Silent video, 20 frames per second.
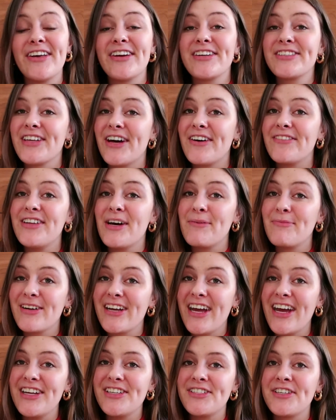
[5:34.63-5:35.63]
like
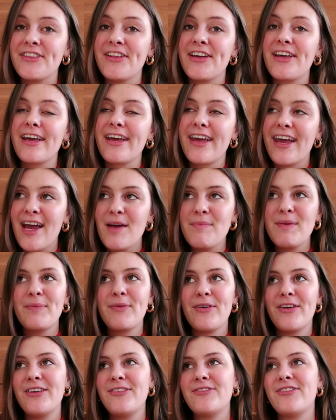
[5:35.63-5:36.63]
self-deprecation, like it can be
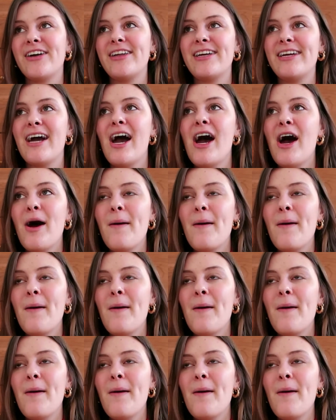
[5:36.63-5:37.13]
pretty funny,